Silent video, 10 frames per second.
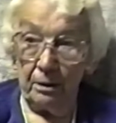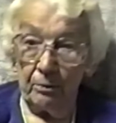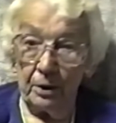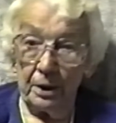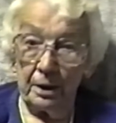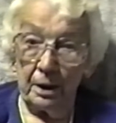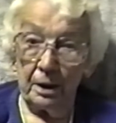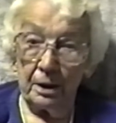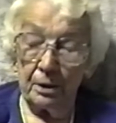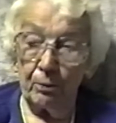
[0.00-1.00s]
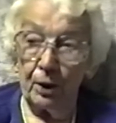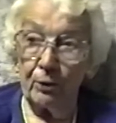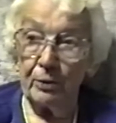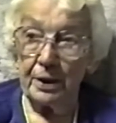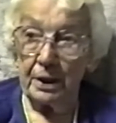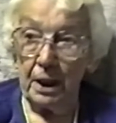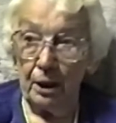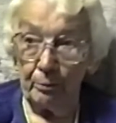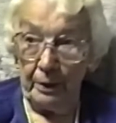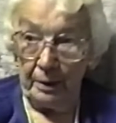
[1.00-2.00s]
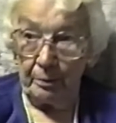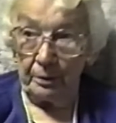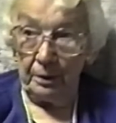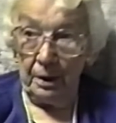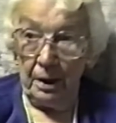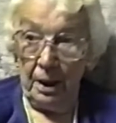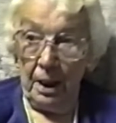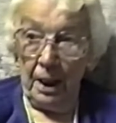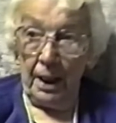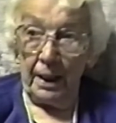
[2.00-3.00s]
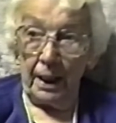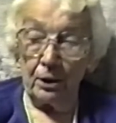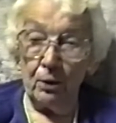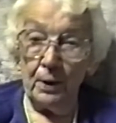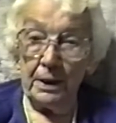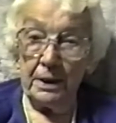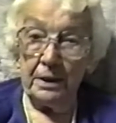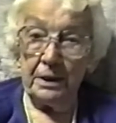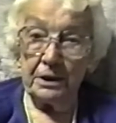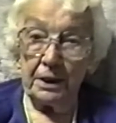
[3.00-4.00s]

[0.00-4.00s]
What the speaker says: work with the young people. And I go into these